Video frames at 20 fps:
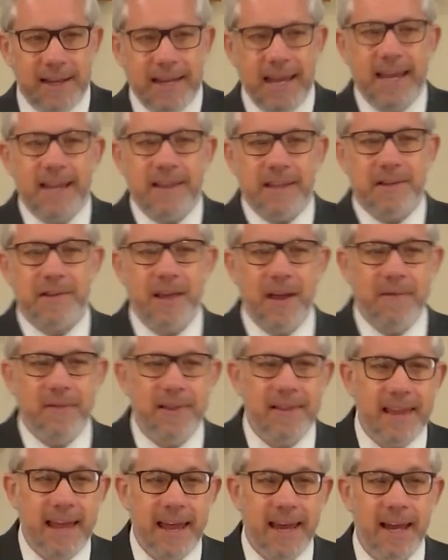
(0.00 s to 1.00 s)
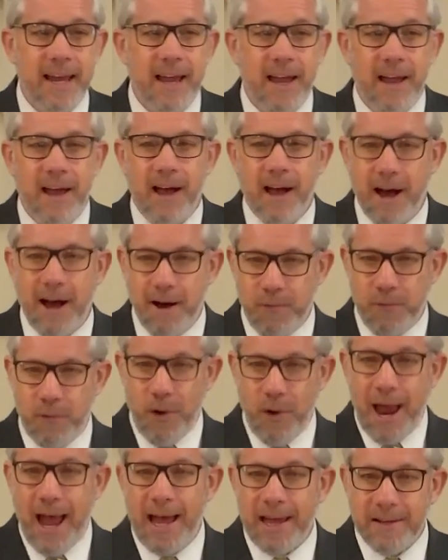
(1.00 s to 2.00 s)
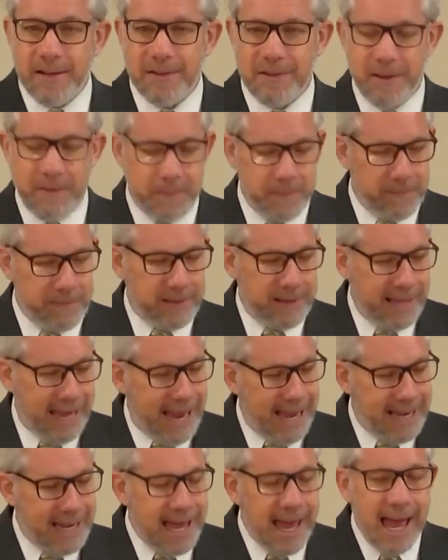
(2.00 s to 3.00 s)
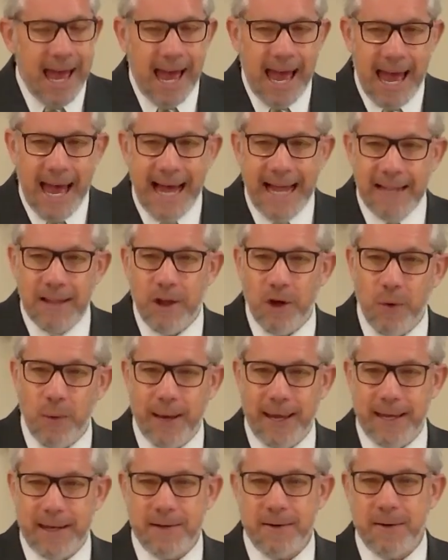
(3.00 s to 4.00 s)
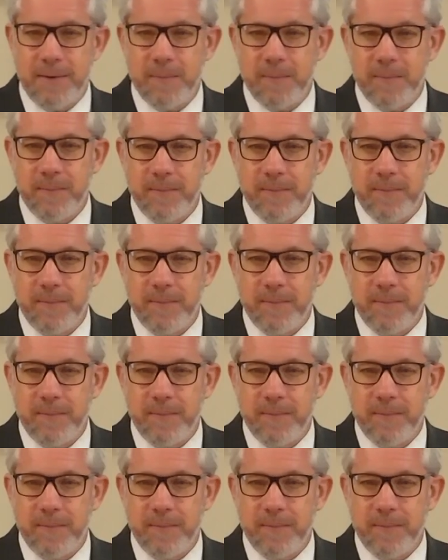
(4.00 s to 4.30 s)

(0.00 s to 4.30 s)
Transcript: take the seventh day of rest, and hallow it.